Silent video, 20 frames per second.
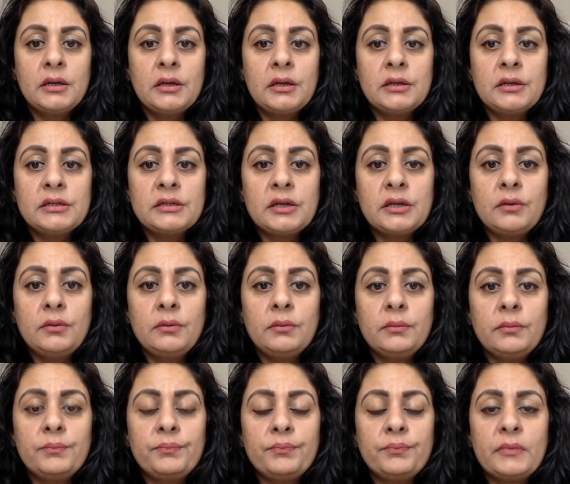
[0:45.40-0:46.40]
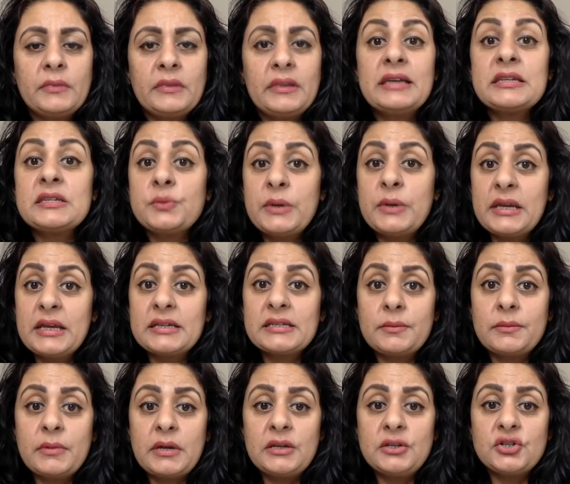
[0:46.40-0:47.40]
So last week, as I
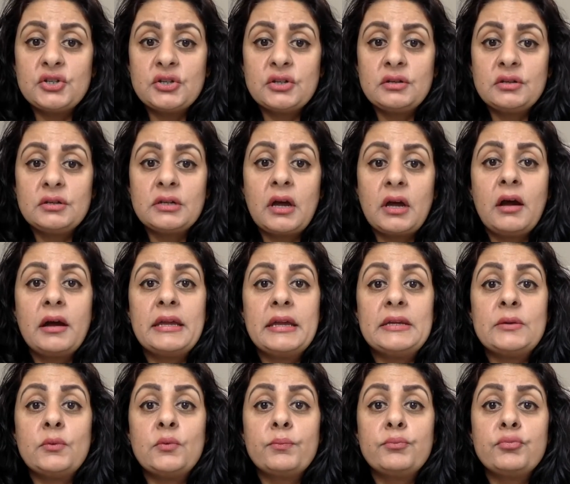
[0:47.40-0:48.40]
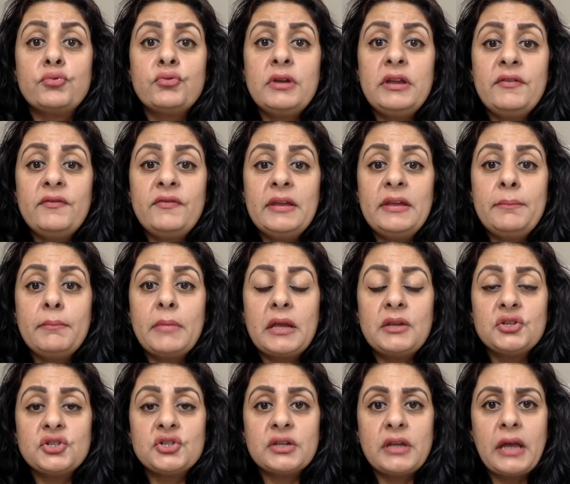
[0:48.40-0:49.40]
mentioned, I briefly
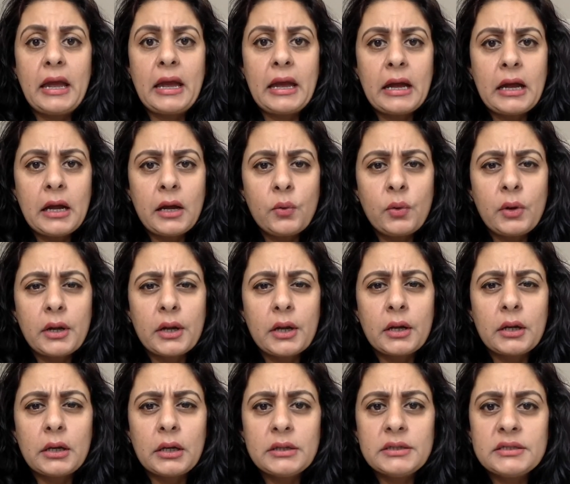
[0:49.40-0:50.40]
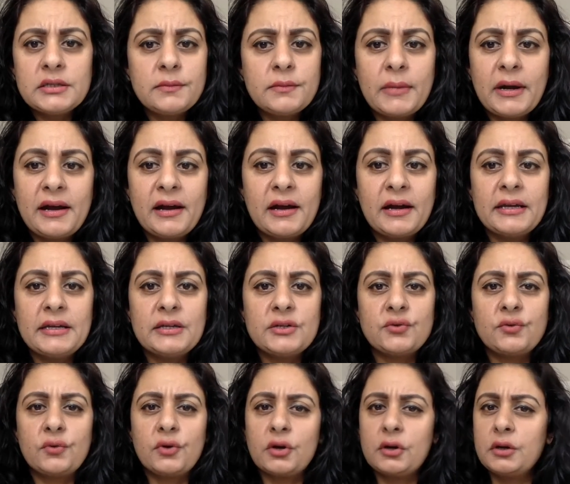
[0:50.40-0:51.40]
mentioned how a cluttered mind
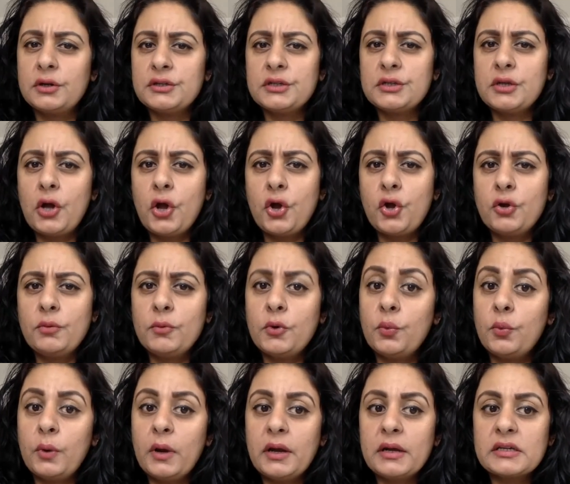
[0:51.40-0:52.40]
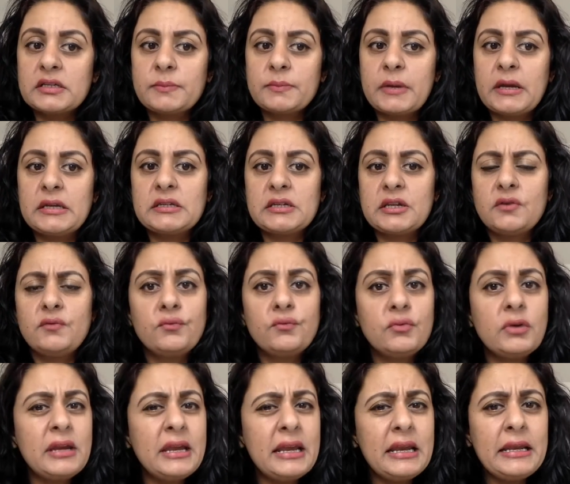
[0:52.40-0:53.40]
or a cluttered home or workspace can
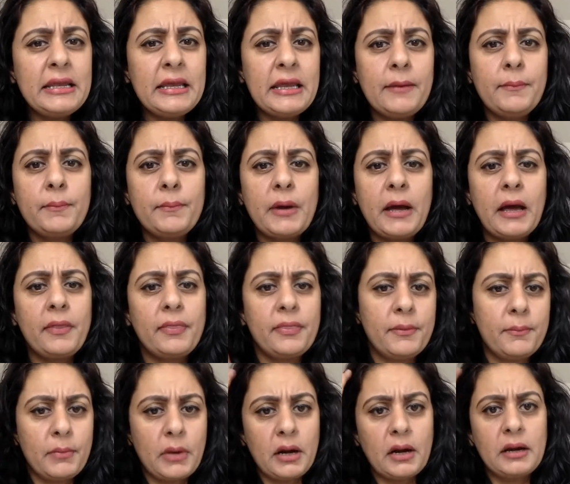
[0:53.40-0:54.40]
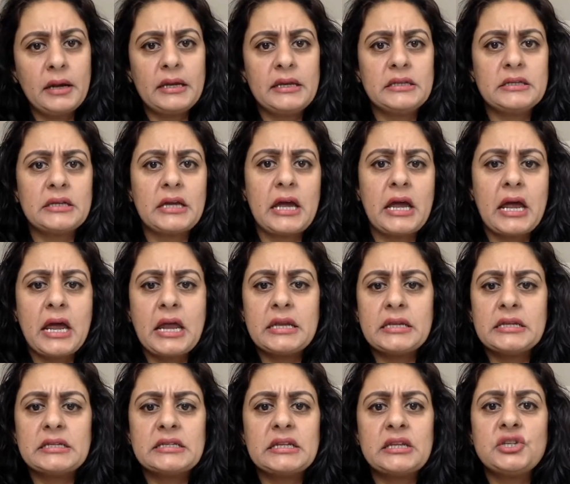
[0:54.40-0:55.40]
really impact the mind and
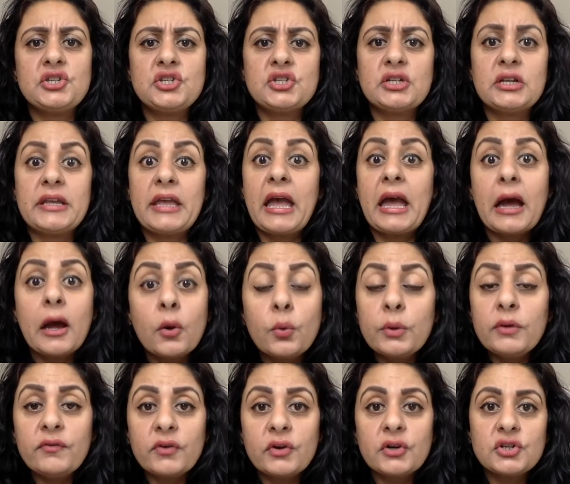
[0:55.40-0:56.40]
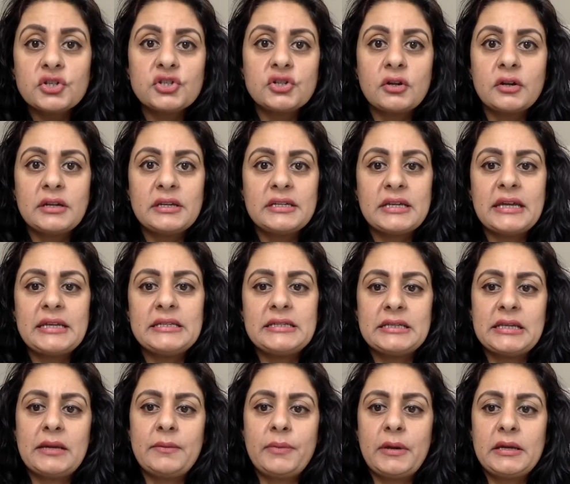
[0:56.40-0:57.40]
essentially how we function on a
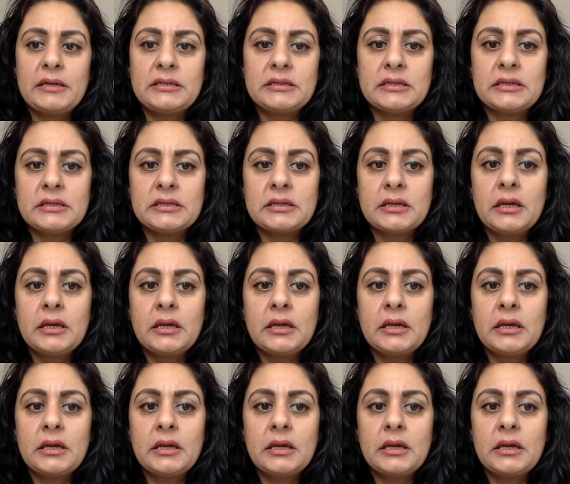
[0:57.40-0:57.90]
day-to-day basis.